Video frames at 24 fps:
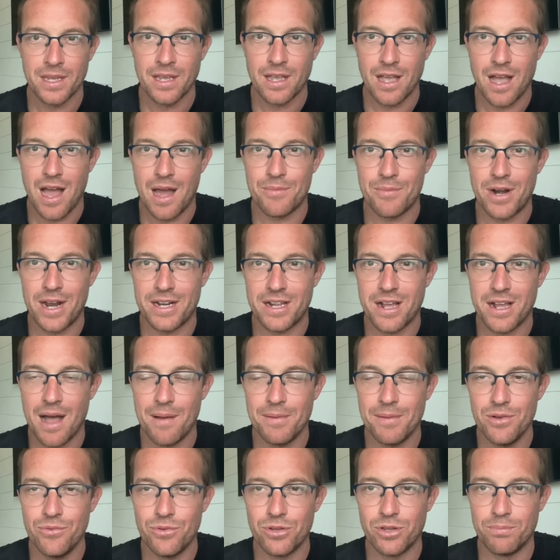Comrade
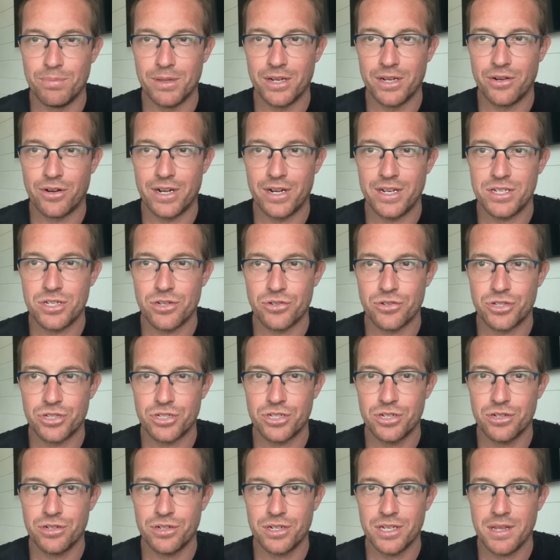Kamala will obliterate Social
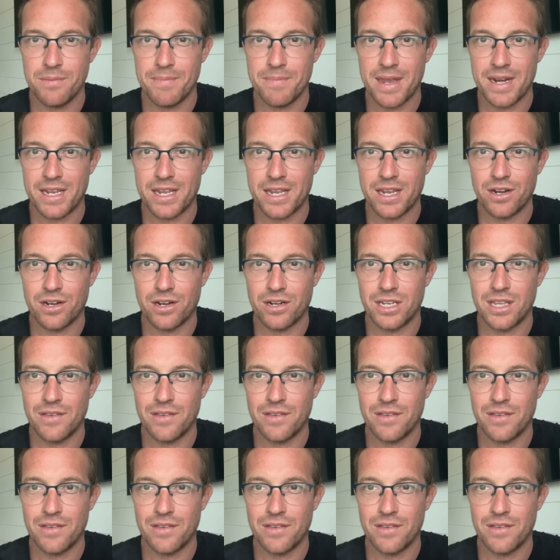Security and Medicare,